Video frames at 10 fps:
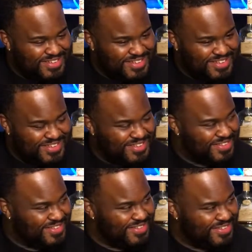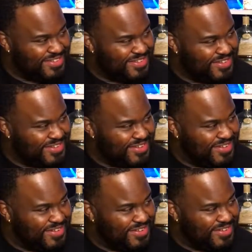
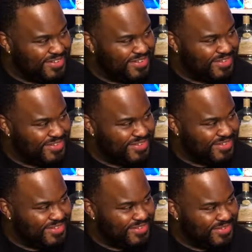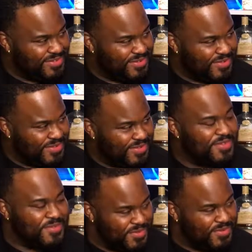
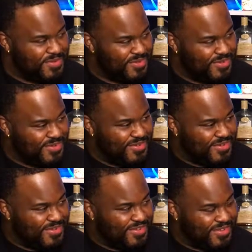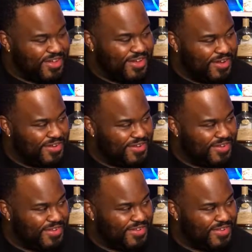
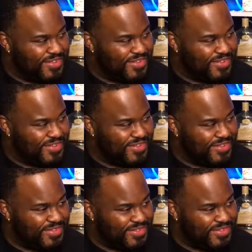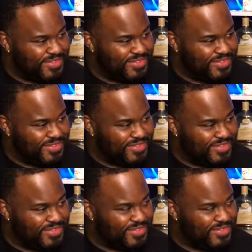
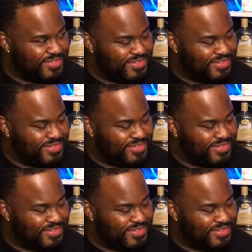(silent)